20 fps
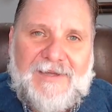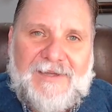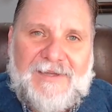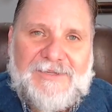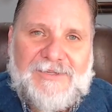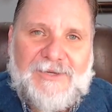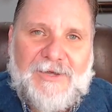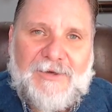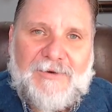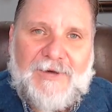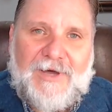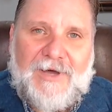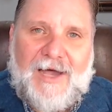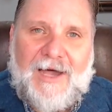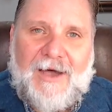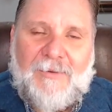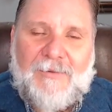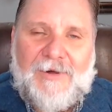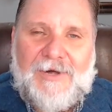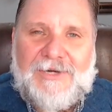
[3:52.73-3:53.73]
So
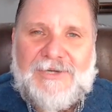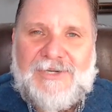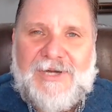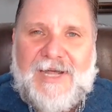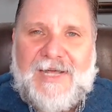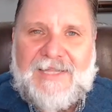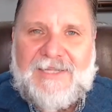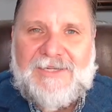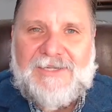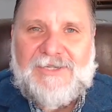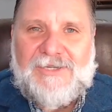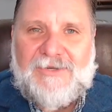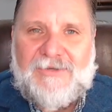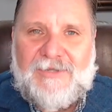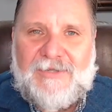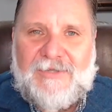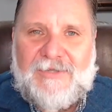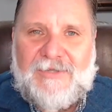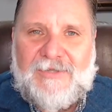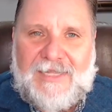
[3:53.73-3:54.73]
I want to challenge you
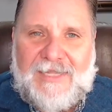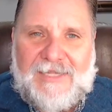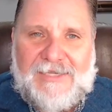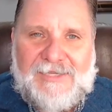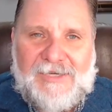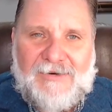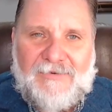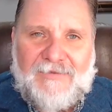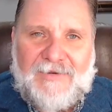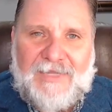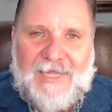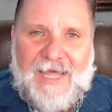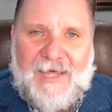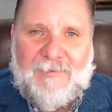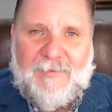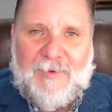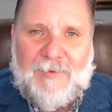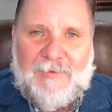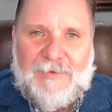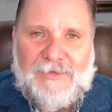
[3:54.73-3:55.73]
that in this
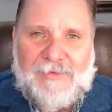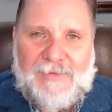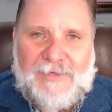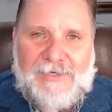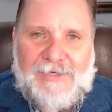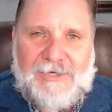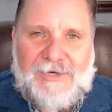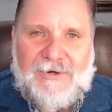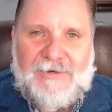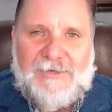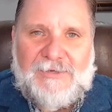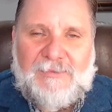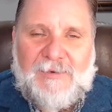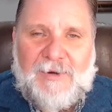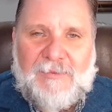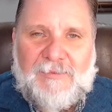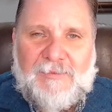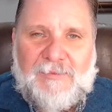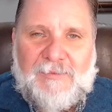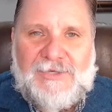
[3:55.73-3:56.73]
overlapping between church
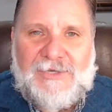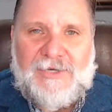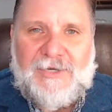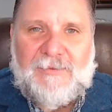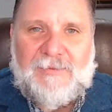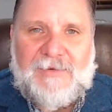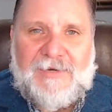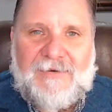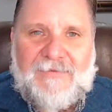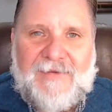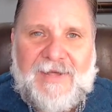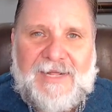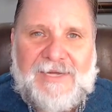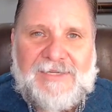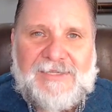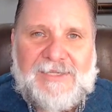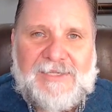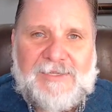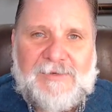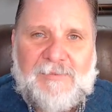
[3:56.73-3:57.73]
membership and
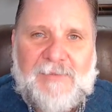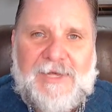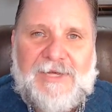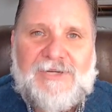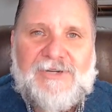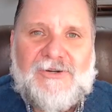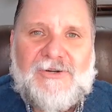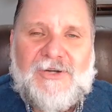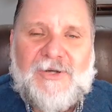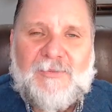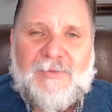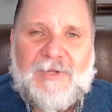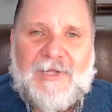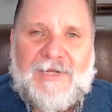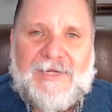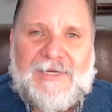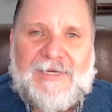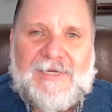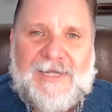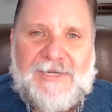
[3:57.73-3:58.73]
evangelism, make sure you're
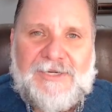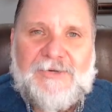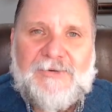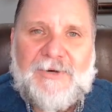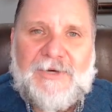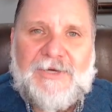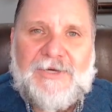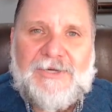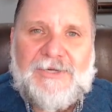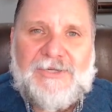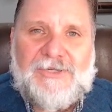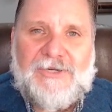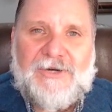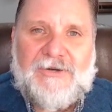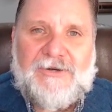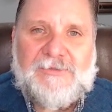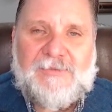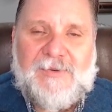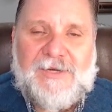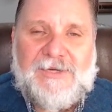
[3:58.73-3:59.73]
plugged into a good
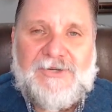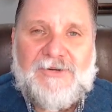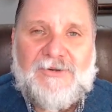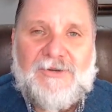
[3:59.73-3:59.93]
church. Make sure